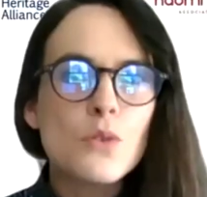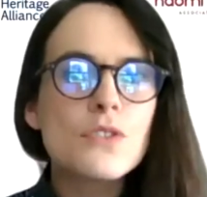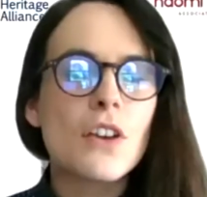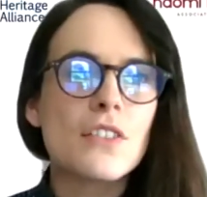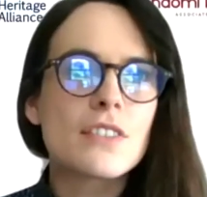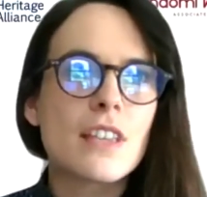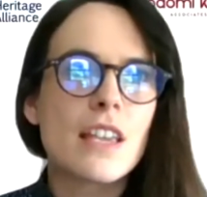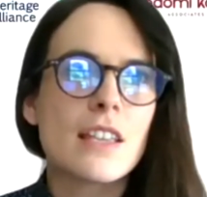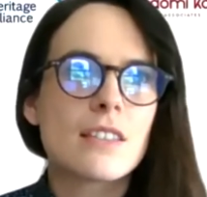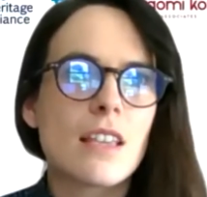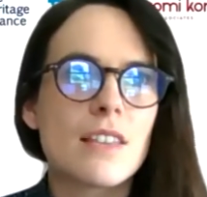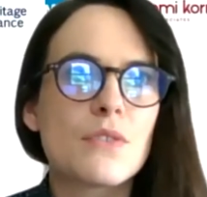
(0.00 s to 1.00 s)
also
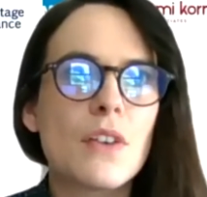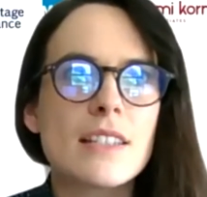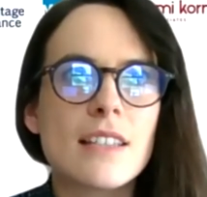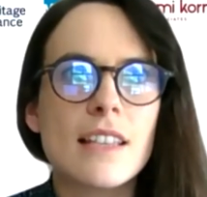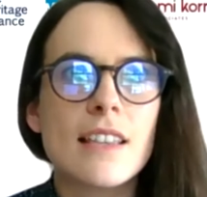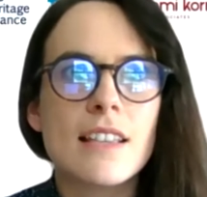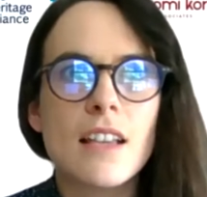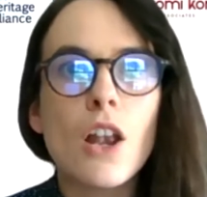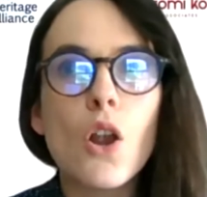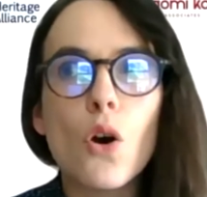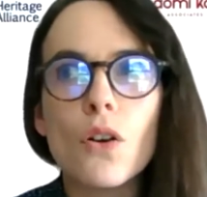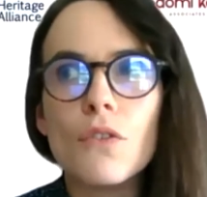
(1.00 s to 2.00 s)
it's fair to say there's a
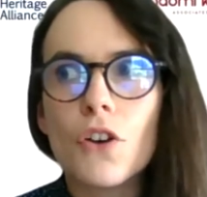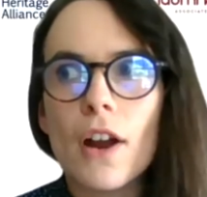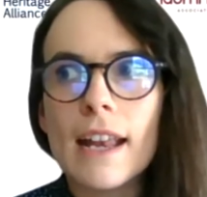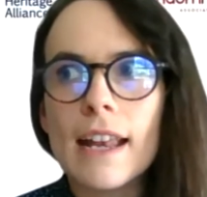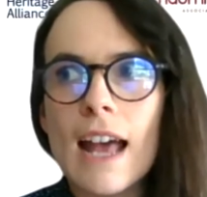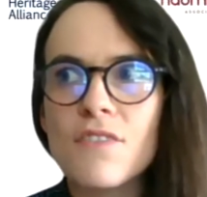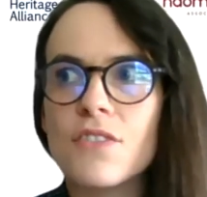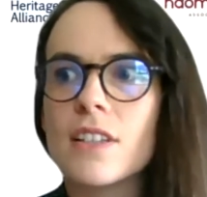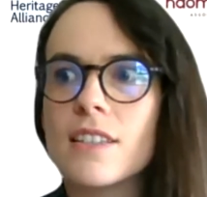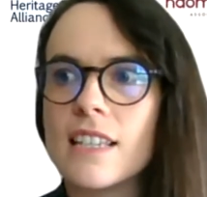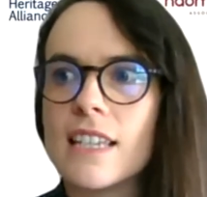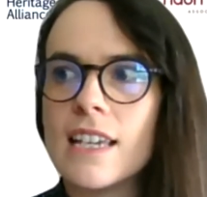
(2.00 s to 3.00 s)
lot of great
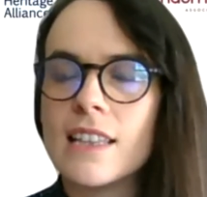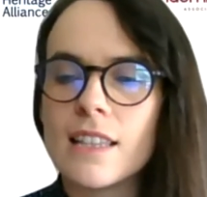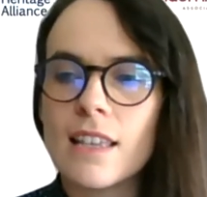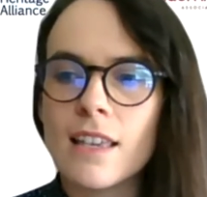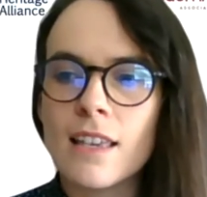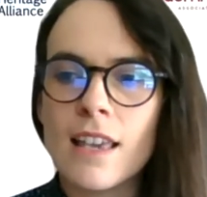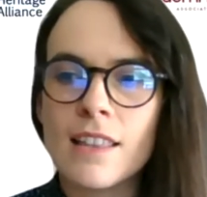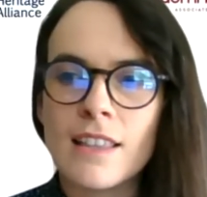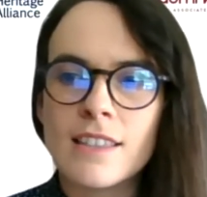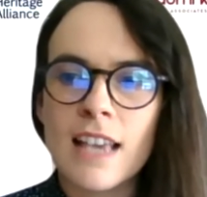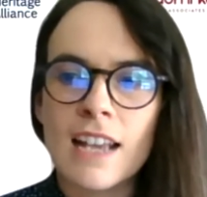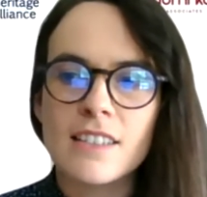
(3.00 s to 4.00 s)
advocacy in the
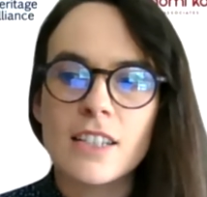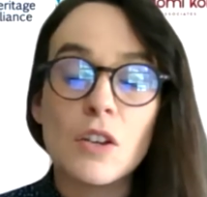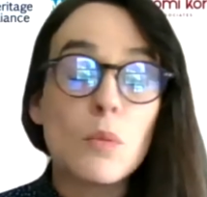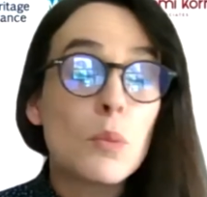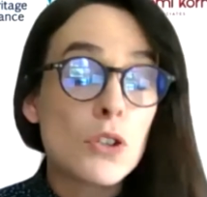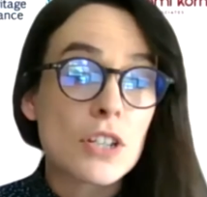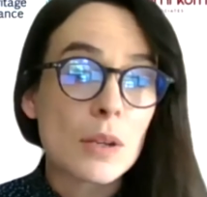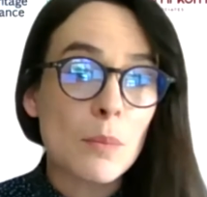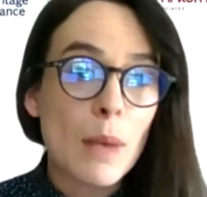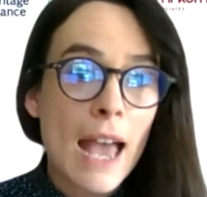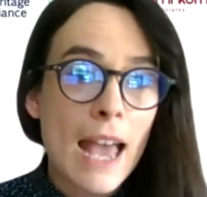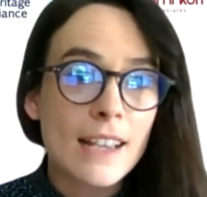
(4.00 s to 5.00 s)
sector kind of pushing
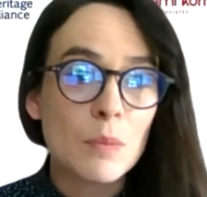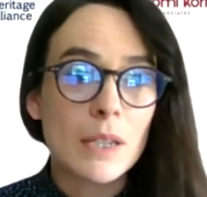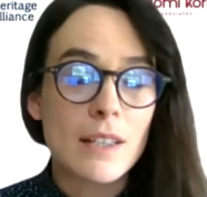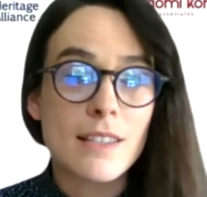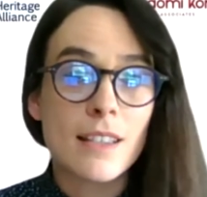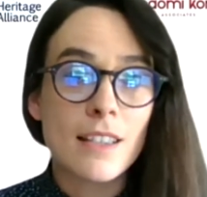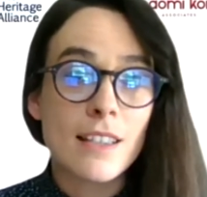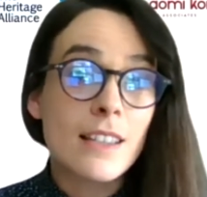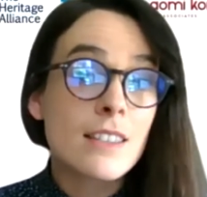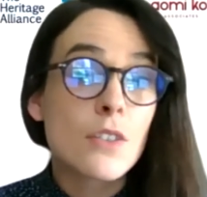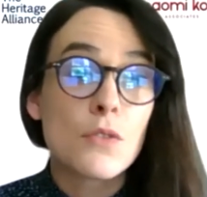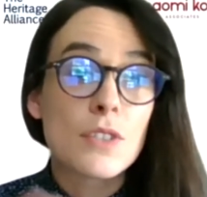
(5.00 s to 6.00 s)
back, because
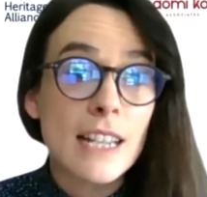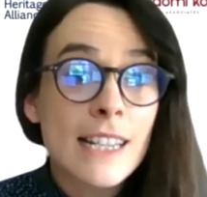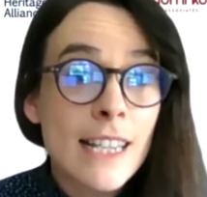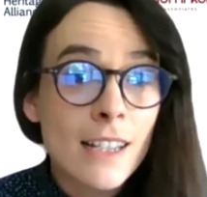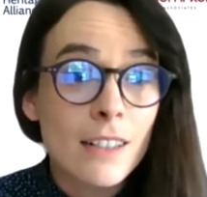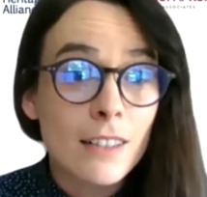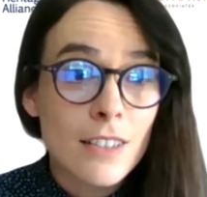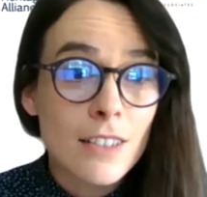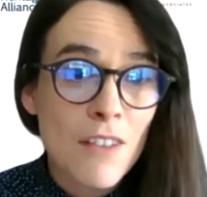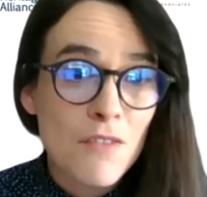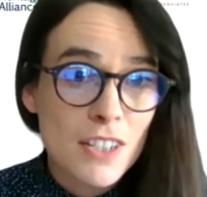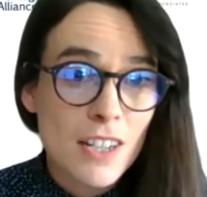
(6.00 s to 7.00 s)
it's obviously illegal to
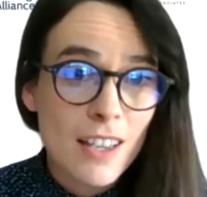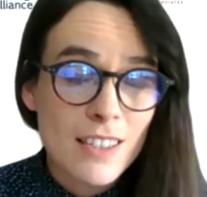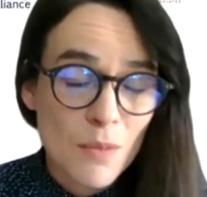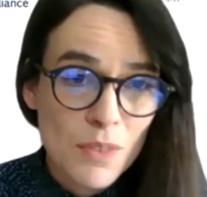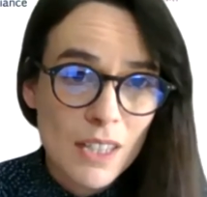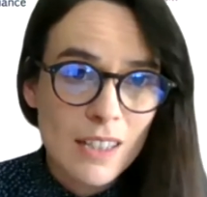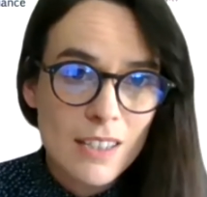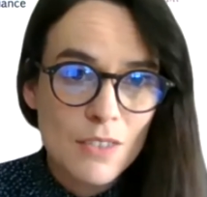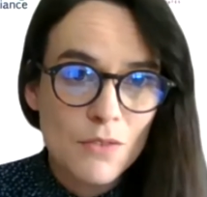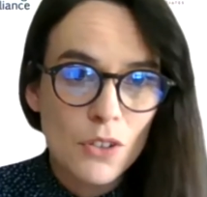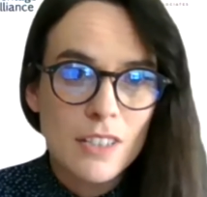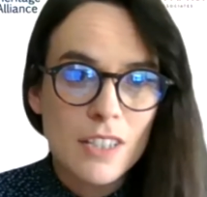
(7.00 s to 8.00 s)
advertise something that's a
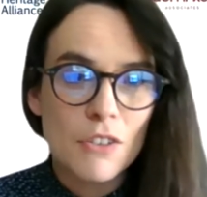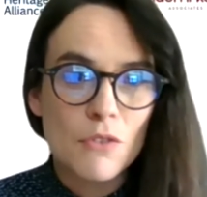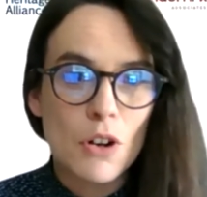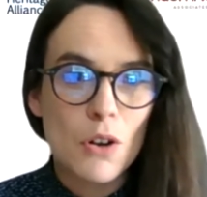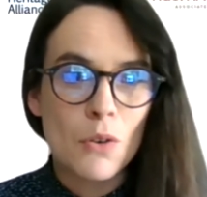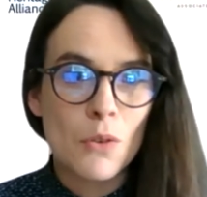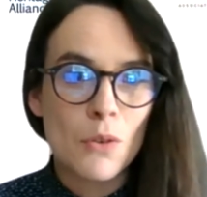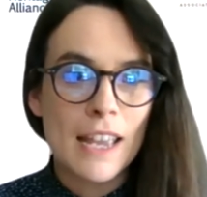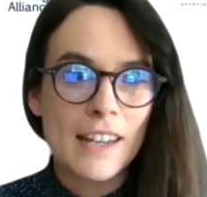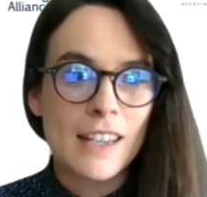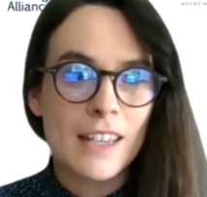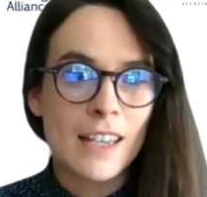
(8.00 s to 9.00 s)
volunteering role
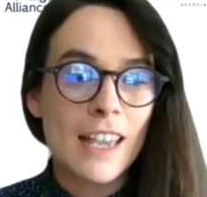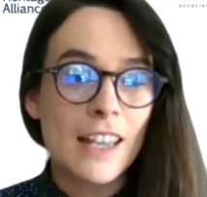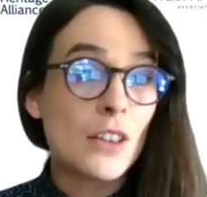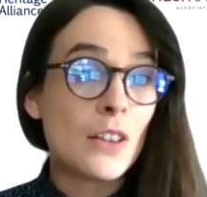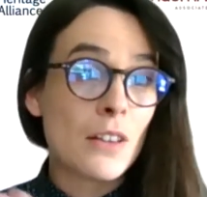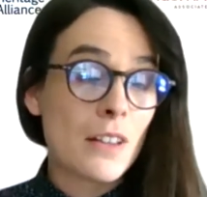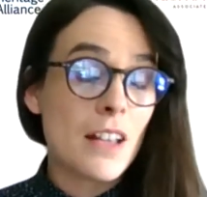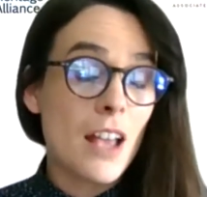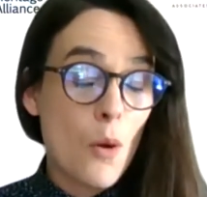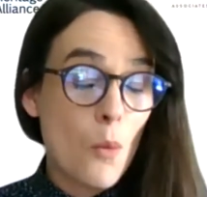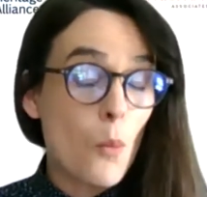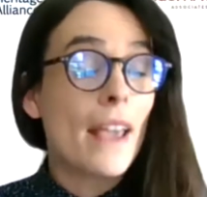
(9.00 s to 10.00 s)
in a
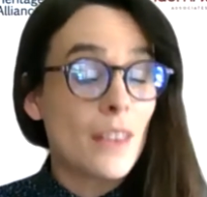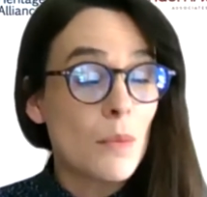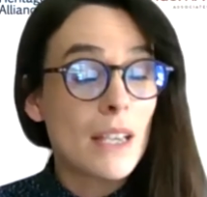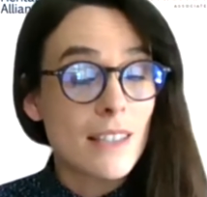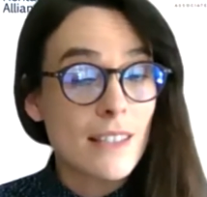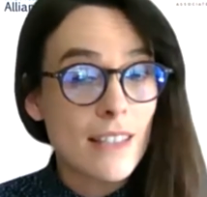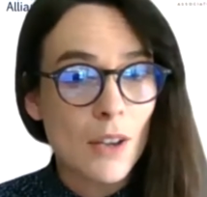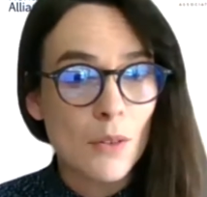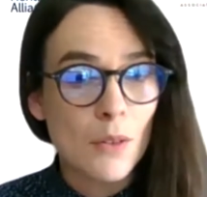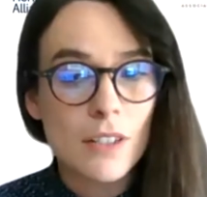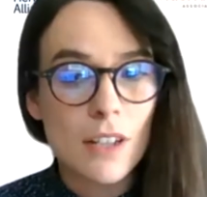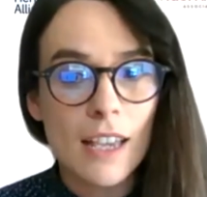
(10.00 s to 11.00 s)
way that makes it
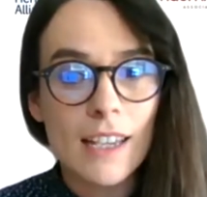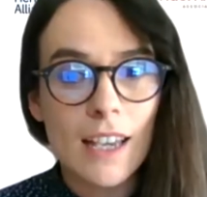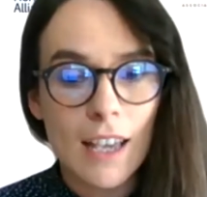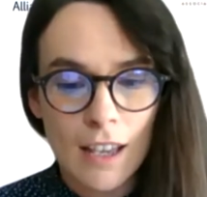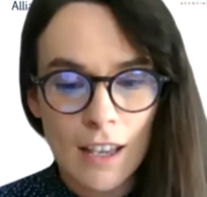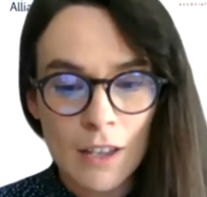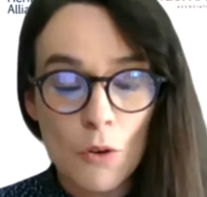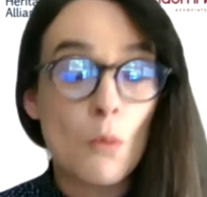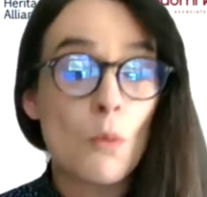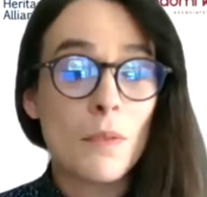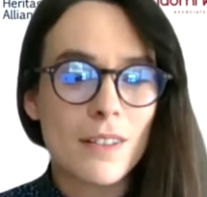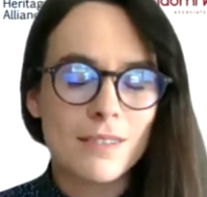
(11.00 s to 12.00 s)
sound like or